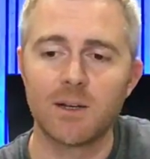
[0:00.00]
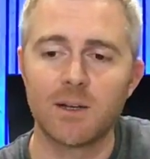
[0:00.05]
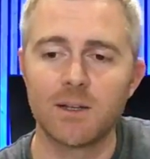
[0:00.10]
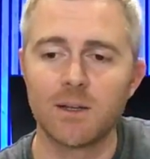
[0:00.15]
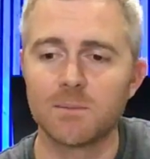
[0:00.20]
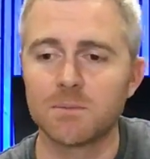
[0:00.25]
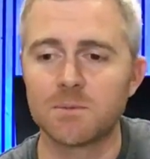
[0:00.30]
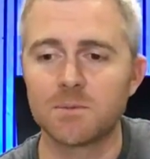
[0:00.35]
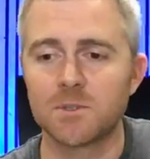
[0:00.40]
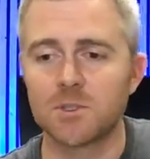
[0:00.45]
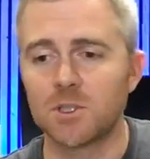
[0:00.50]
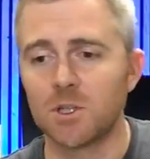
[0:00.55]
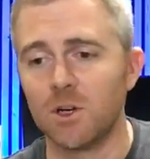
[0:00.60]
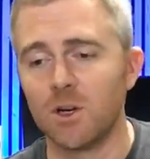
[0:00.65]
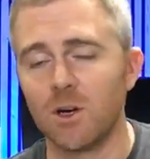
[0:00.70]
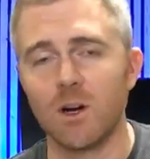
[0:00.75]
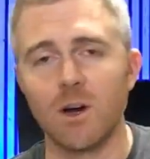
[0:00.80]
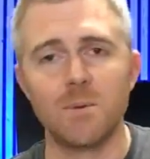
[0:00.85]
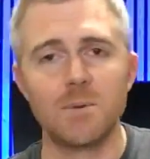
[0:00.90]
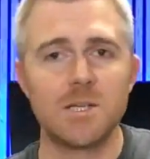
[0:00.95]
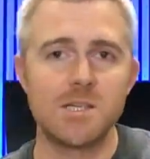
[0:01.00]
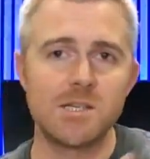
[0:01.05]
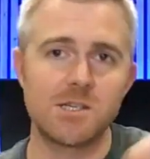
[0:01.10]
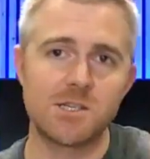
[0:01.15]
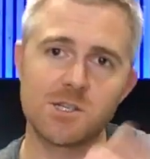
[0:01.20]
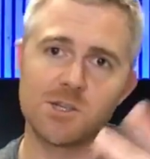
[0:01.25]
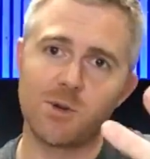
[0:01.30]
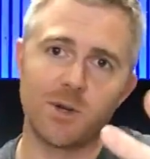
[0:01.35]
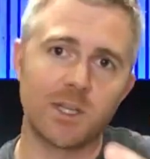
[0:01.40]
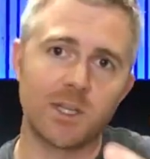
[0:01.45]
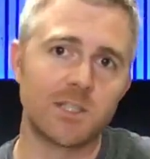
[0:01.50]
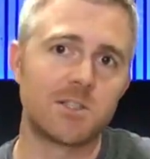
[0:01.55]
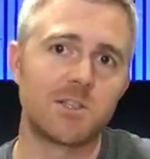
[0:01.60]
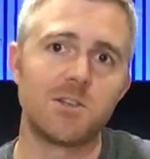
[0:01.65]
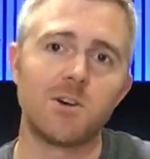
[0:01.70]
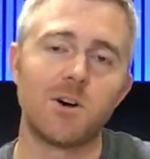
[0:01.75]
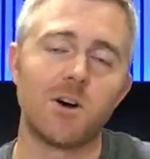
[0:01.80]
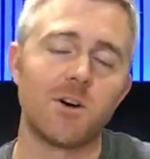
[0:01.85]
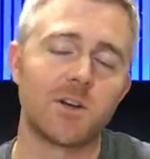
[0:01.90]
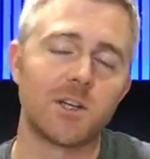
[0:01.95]
And I'm sure I'll be showing it to
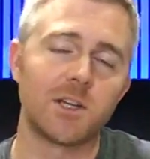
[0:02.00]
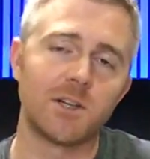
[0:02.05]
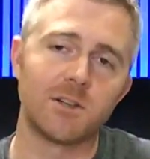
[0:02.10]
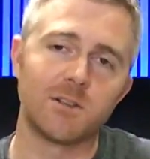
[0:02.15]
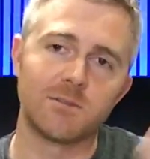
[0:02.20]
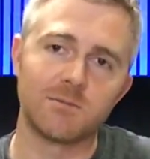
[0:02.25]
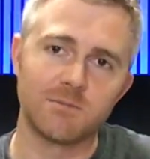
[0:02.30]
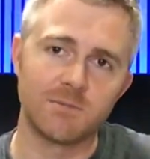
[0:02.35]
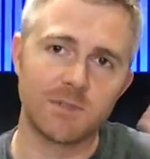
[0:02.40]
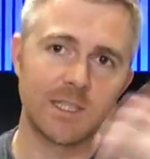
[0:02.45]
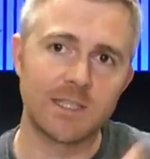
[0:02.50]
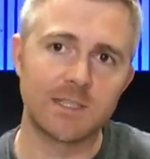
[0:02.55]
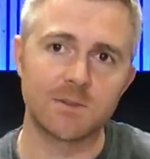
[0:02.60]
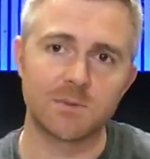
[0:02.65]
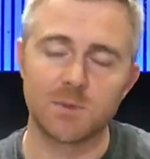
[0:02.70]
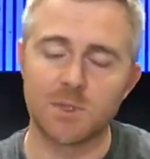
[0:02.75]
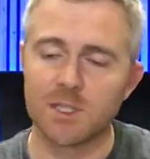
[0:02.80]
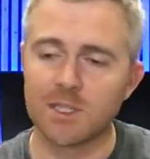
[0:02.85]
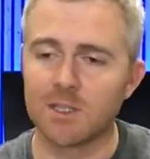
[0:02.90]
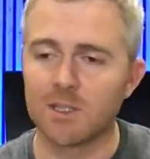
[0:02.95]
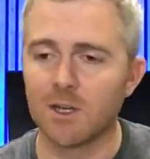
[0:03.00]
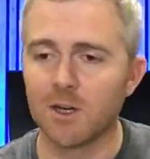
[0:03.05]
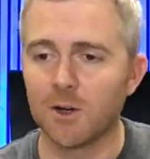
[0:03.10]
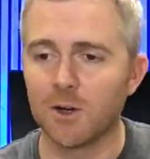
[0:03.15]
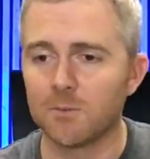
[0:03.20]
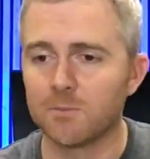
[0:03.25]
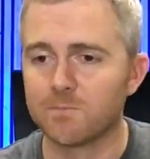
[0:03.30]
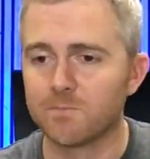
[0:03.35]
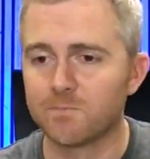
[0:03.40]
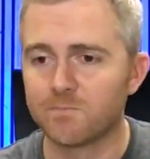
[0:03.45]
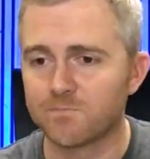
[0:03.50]
you all here as we go